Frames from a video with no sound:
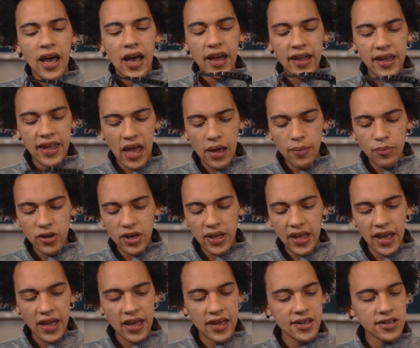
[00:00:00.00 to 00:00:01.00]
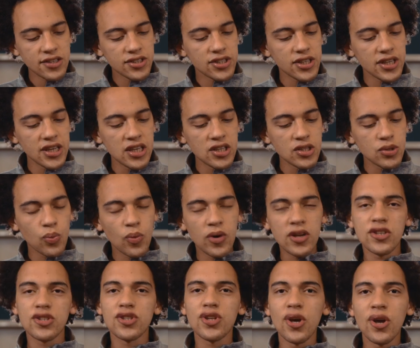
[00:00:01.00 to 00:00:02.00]
A camera cage is
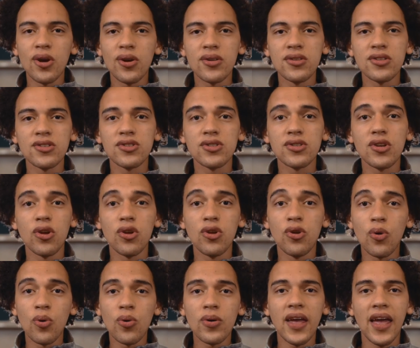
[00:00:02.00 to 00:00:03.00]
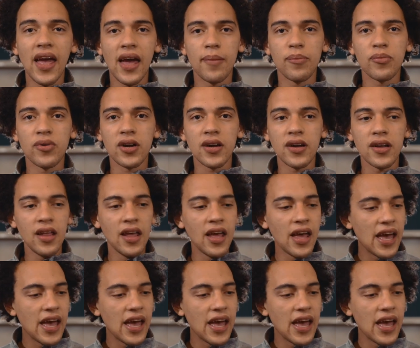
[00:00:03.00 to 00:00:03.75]
what turns your camera.